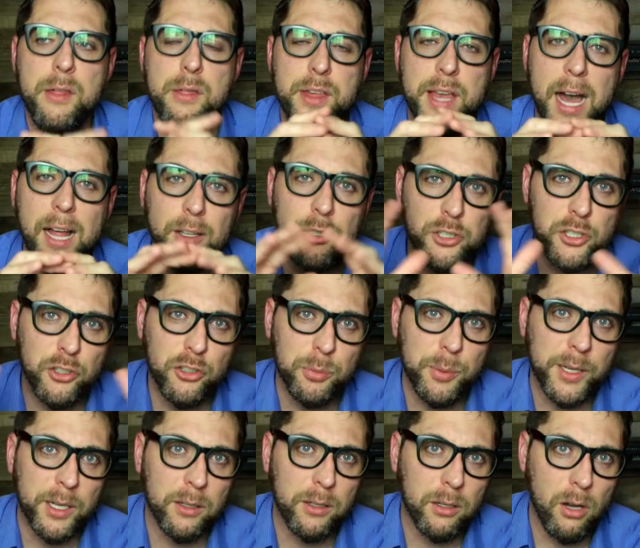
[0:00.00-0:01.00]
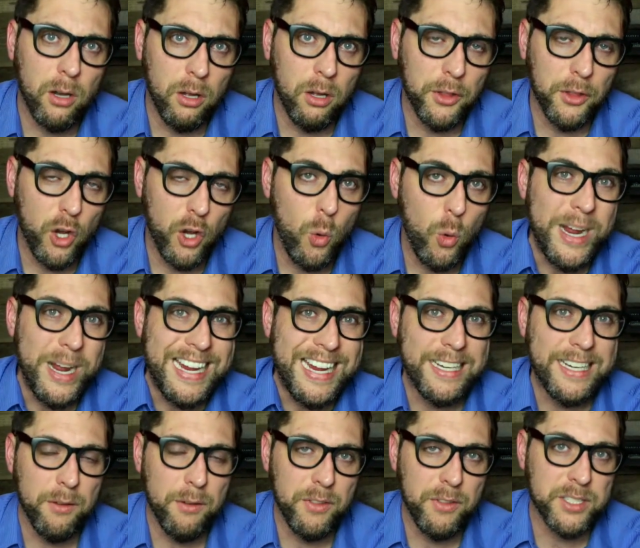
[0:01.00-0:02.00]
Theology used to be called the
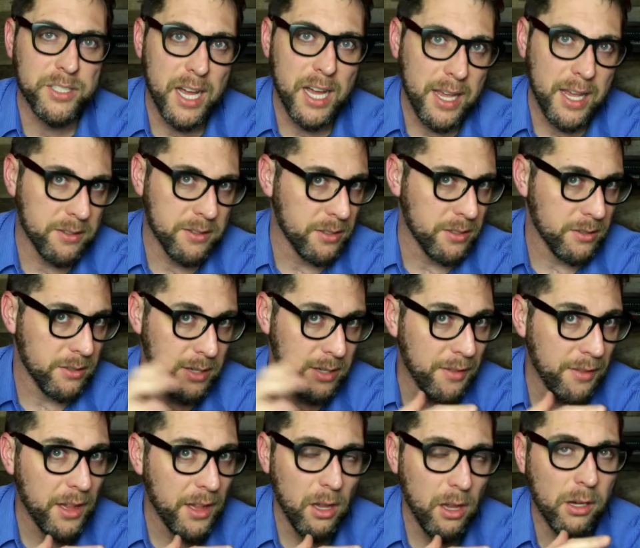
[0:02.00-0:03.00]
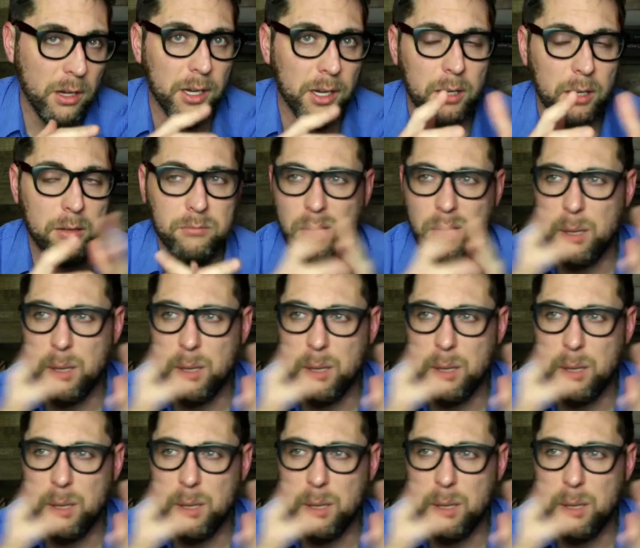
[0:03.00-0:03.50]
queen of the sciences not that long ago,